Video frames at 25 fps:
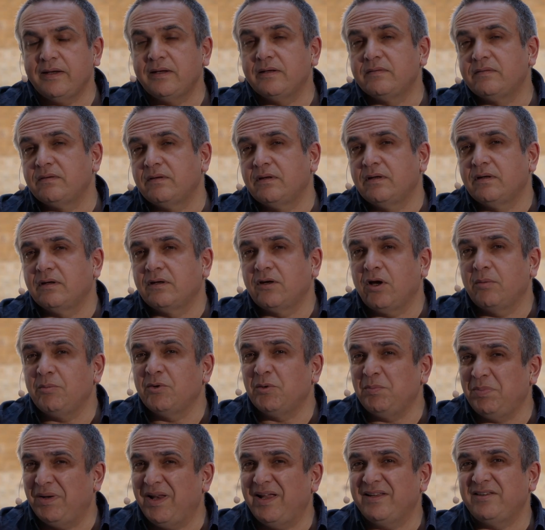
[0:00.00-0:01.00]
is a
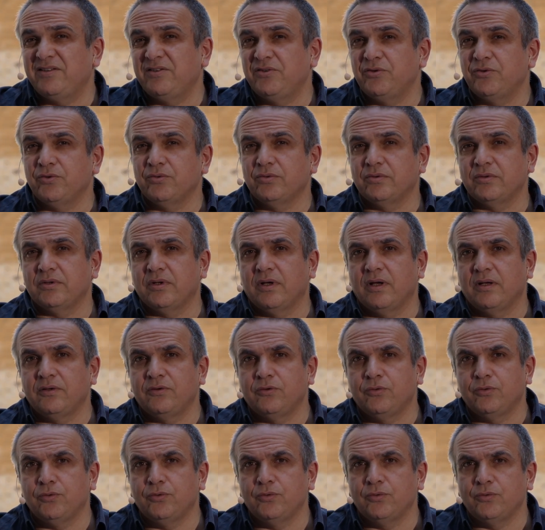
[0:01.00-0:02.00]
common platitude
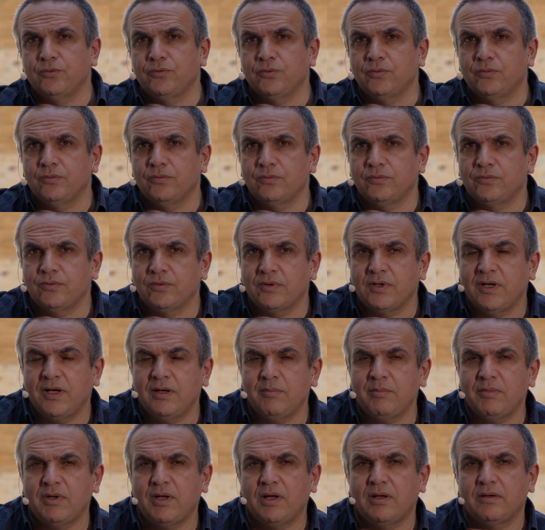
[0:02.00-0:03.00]
to
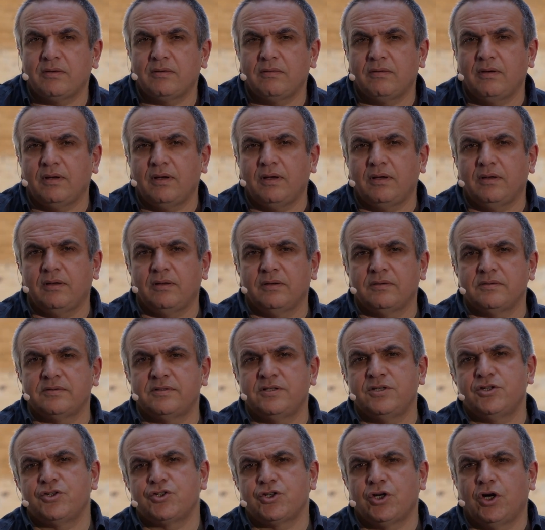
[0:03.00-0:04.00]
claim that
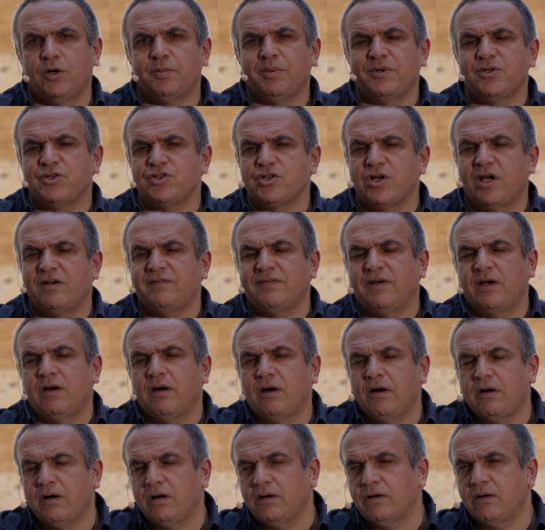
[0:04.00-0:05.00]
C# and Java
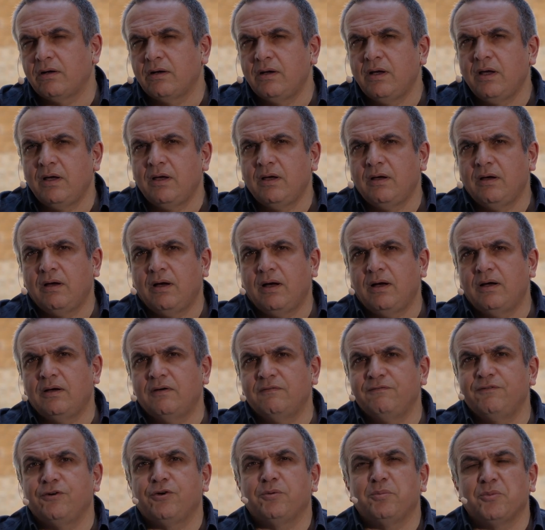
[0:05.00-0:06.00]
are
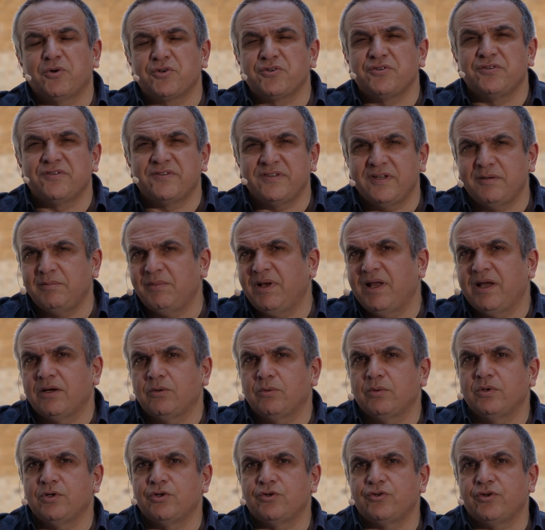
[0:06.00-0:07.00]
very much the same
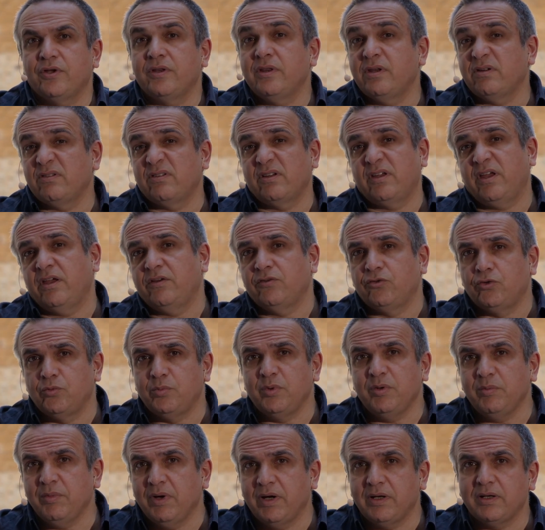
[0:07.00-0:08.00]
language, and there's a case to
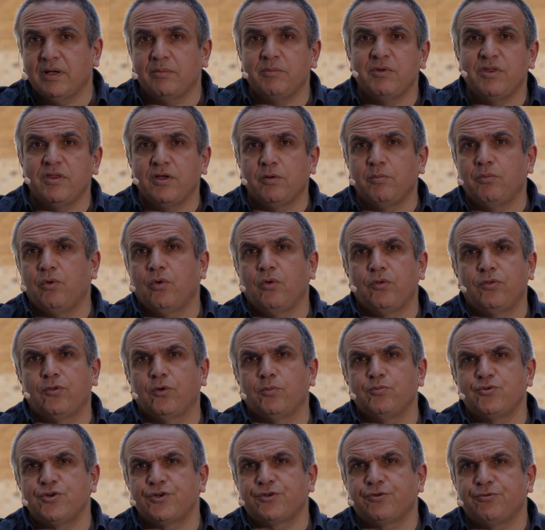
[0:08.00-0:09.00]
be made. I mean, they're both
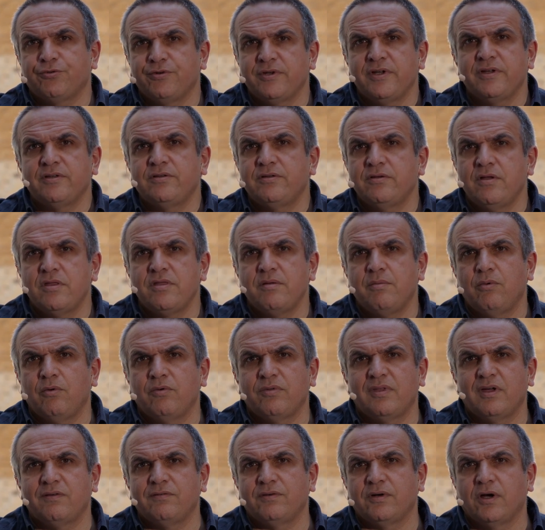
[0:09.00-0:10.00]
object-oriented, they
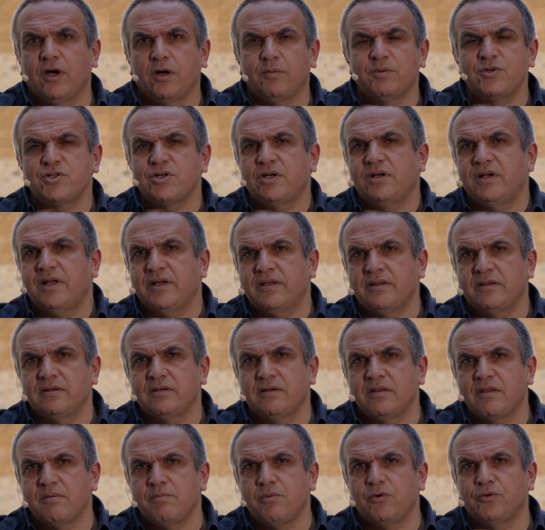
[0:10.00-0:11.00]
both have a garbage
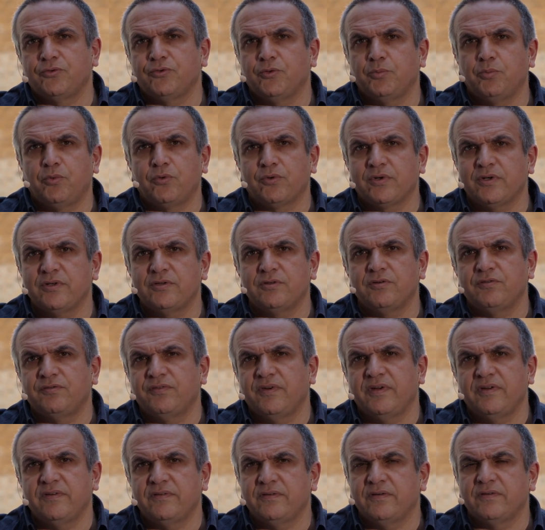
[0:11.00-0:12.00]
collector, they both support
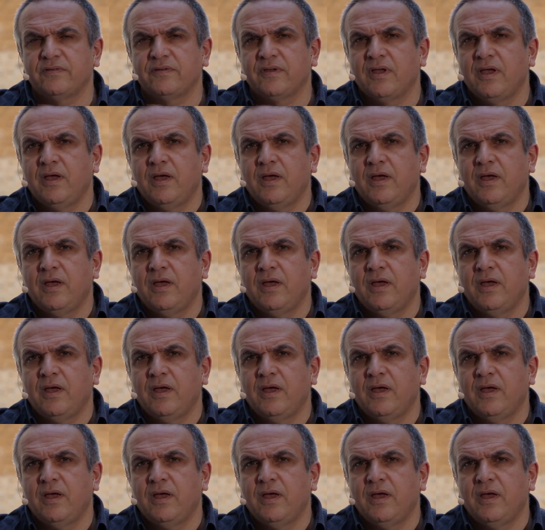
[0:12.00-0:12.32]
interfaces.